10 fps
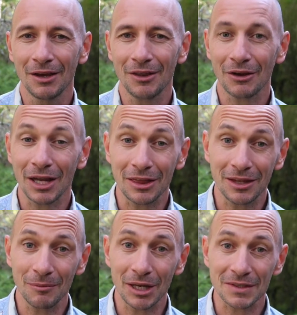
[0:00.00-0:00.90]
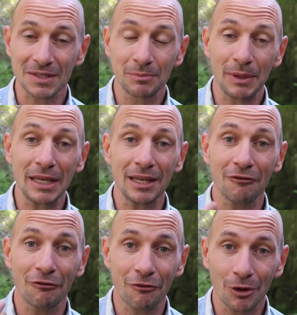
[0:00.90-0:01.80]
the great thing about
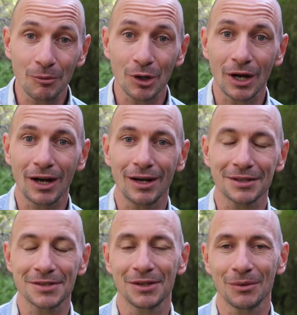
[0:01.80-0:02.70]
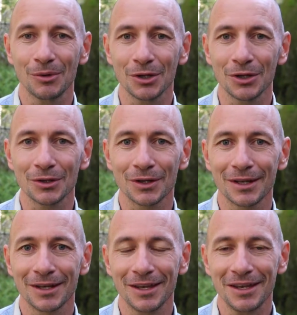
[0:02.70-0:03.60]
speaking from your heart in the world
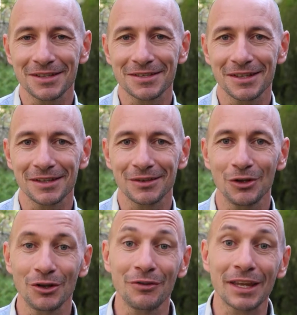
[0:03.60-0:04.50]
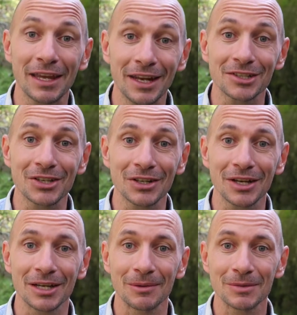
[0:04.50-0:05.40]
is that all of the connection
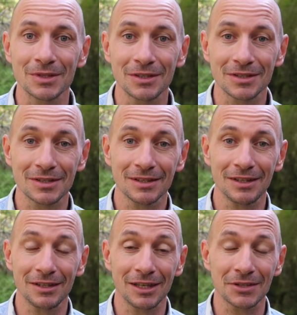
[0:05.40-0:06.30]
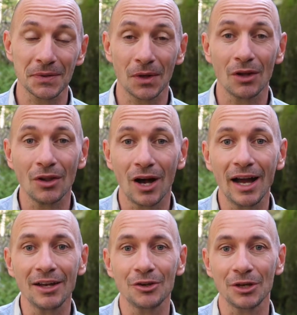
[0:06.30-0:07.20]
comes, and you get to
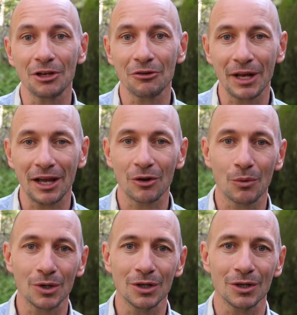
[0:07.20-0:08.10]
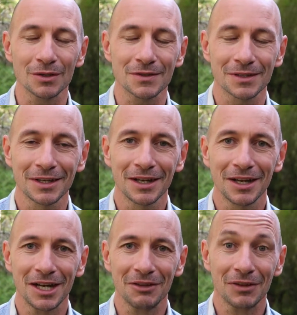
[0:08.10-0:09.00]
align your inner and outer worlds.
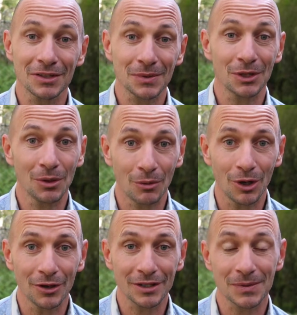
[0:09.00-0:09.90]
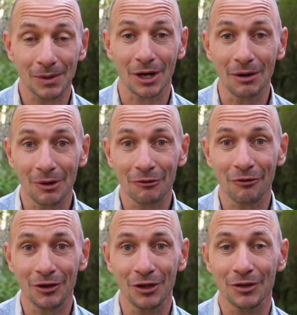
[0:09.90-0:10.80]
And if that's what you want, that's what I want
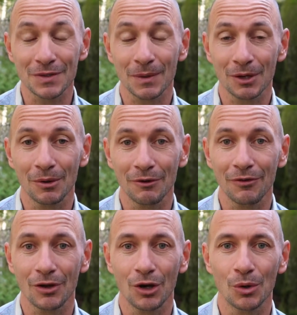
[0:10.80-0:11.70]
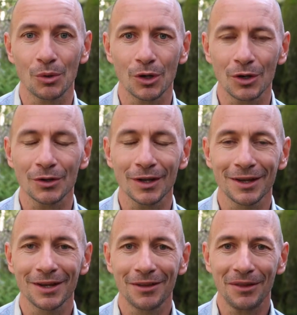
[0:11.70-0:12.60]
for you, it's what I want for the whole world,
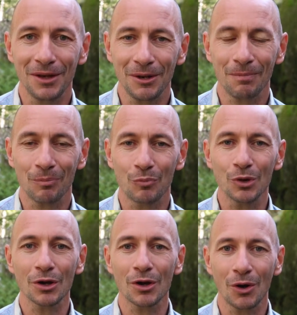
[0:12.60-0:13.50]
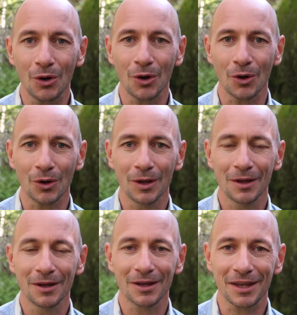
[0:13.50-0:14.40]
then book a call,
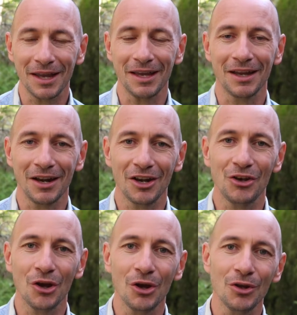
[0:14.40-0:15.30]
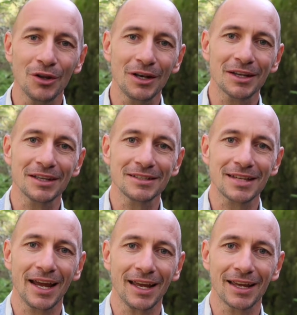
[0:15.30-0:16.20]
okay? And I know that it can
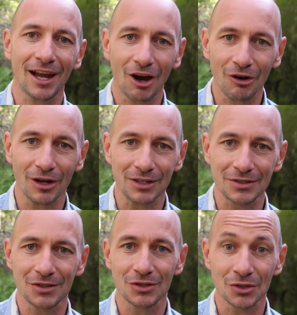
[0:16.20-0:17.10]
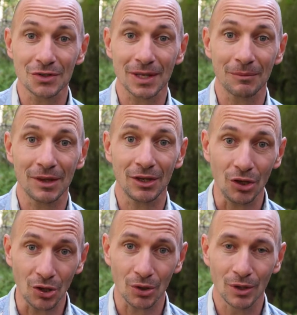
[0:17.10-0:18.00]
take courage to do something
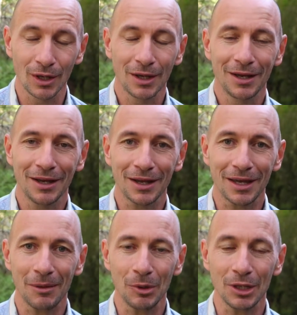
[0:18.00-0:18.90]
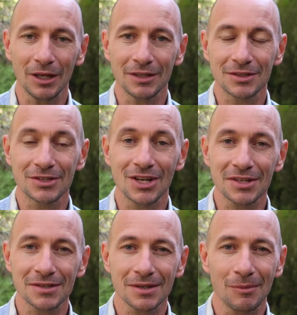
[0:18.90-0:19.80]
new, okay? But it's
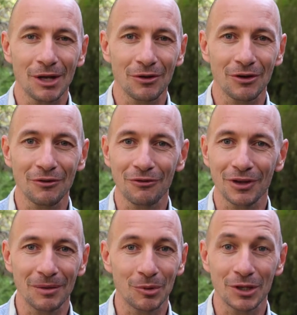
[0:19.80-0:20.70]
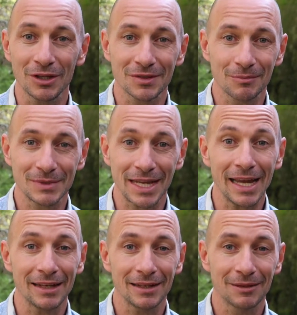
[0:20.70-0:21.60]
just a matter of like booking a
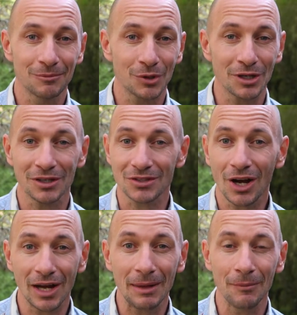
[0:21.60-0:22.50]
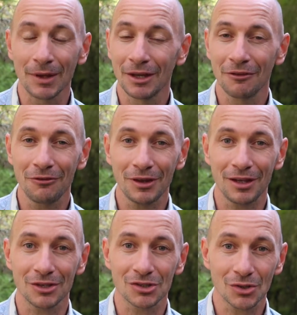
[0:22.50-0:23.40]
date, booking a time,
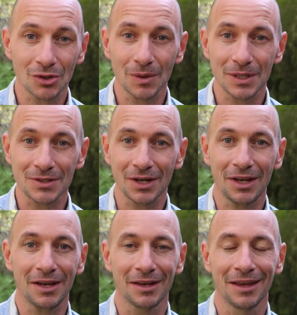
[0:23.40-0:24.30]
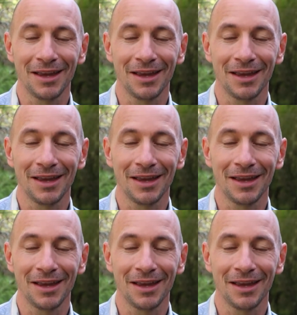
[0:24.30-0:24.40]
filling out a short questionnaire,